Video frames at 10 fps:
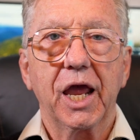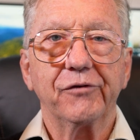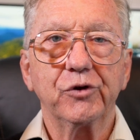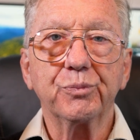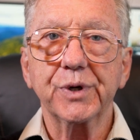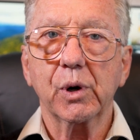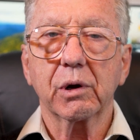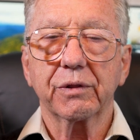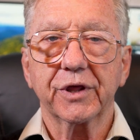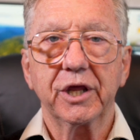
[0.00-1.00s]
If you
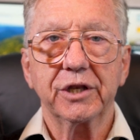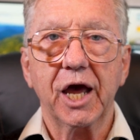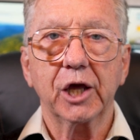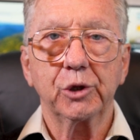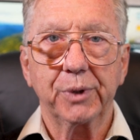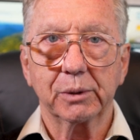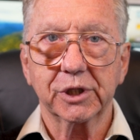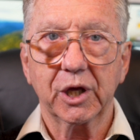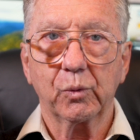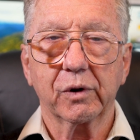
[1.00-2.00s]
pre-order the kit now, you'll be able to
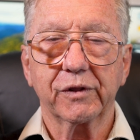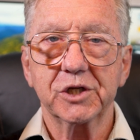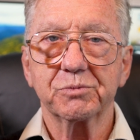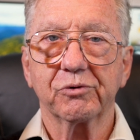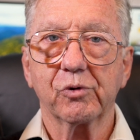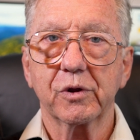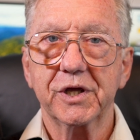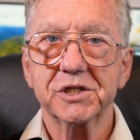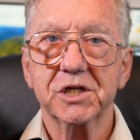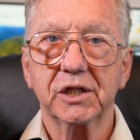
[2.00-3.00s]
get one of these before
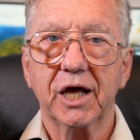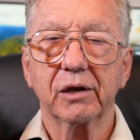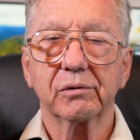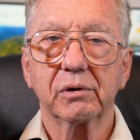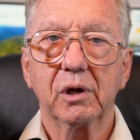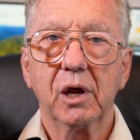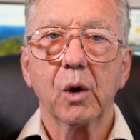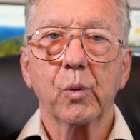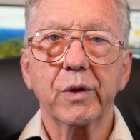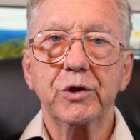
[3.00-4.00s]
they sell out.
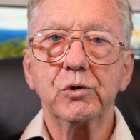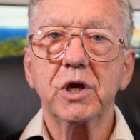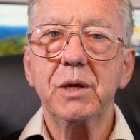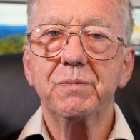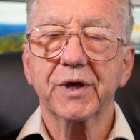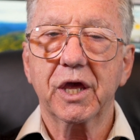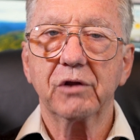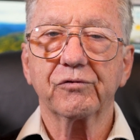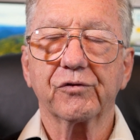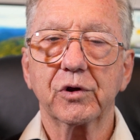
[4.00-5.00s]
Whether you keep the
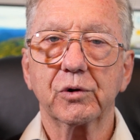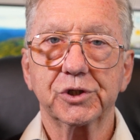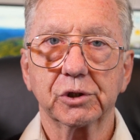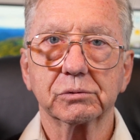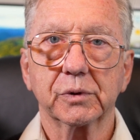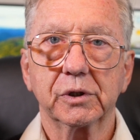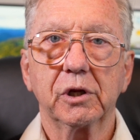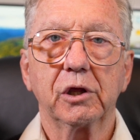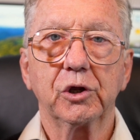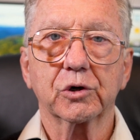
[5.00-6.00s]
kit for your children,
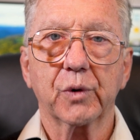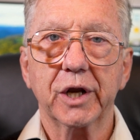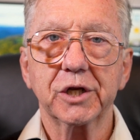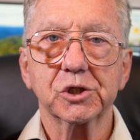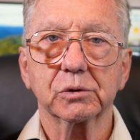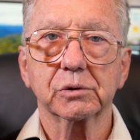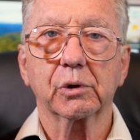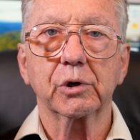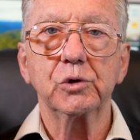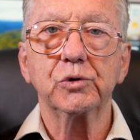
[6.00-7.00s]
your grandchildren,
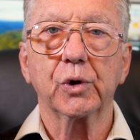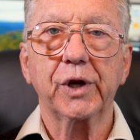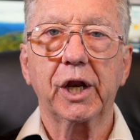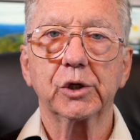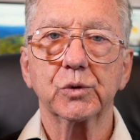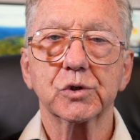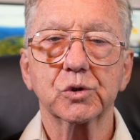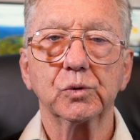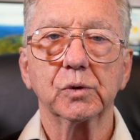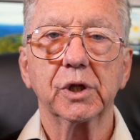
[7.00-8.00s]
or you donate it to a
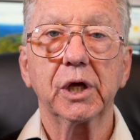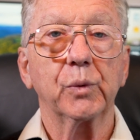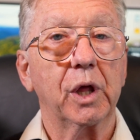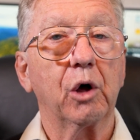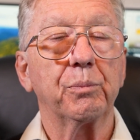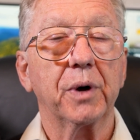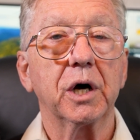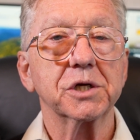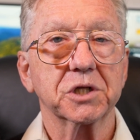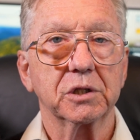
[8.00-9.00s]
school, it will help
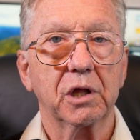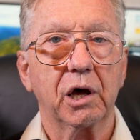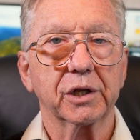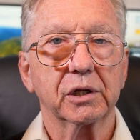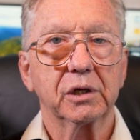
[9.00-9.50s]
us a lot.